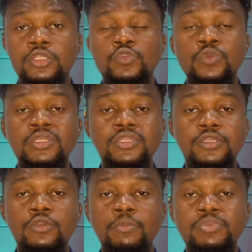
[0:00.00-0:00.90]
It will
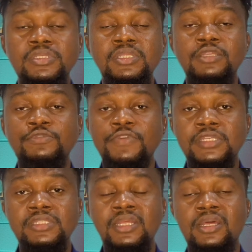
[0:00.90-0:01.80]
kill your business
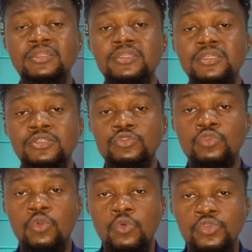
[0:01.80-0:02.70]
faster than it
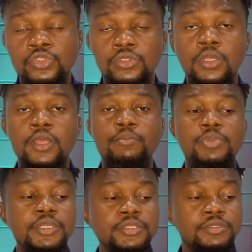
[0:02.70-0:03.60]
grows.
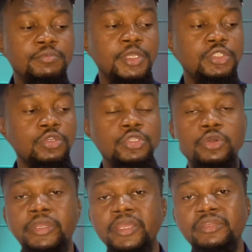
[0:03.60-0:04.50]
Please make sure you
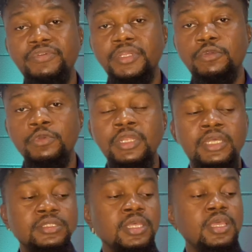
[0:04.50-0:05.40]
don't get greedy with
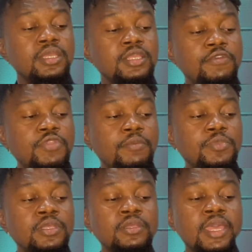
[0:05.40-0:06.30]
that. Give them
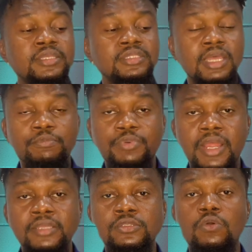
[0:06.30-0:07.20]
the exact
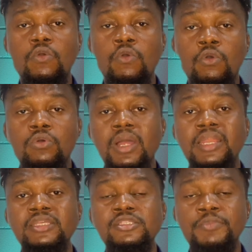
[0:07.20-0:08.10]
price or
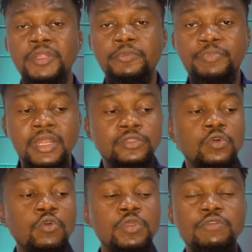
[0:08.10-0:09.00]
an estimated price,
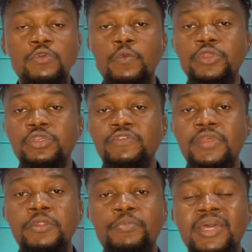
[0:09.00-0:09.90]
or even when you give
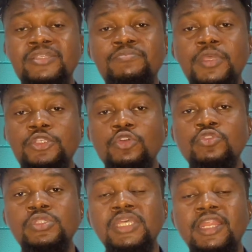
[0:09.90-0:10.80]
them the price, make sure
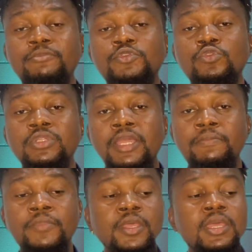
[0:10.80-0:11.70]
you tell them to
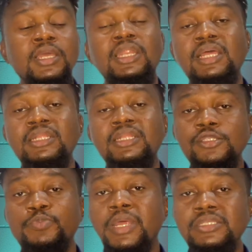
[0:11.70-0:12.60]
them that
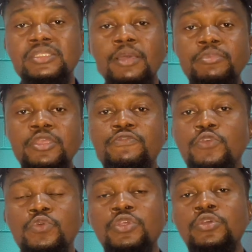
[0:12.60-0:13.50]
these prices I'm
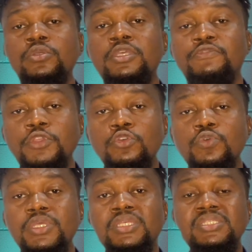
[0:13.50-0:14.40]
giving
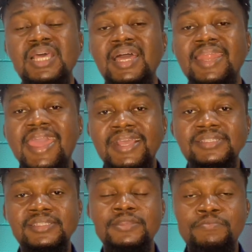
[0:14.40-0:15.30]
you is an
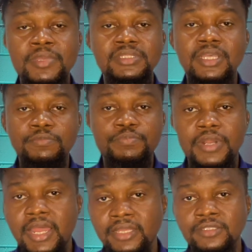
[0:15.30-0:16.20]
estimated
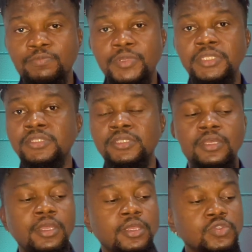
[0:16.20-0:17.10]
price,
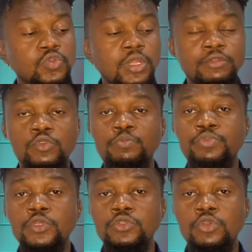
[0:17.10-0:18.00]
please, so that to
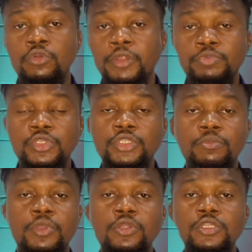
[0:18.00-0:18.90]
build your
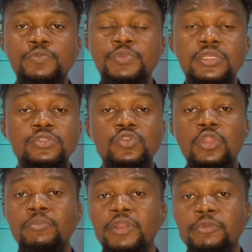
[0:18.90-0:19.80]
reputation, because this business is
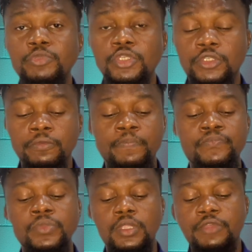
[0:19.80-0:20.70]
all about reputation.
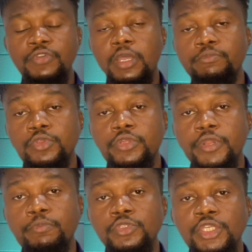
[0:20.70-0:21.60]
If you can build your
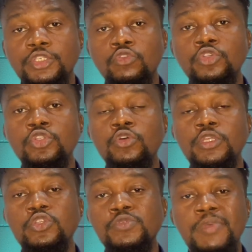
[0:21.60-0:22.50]
reputation, you don't
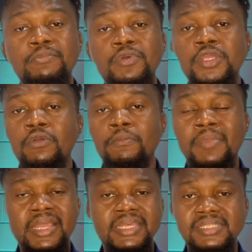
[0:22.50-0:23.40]
need to spend money on
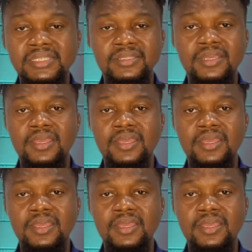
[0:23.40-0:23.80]
marketing.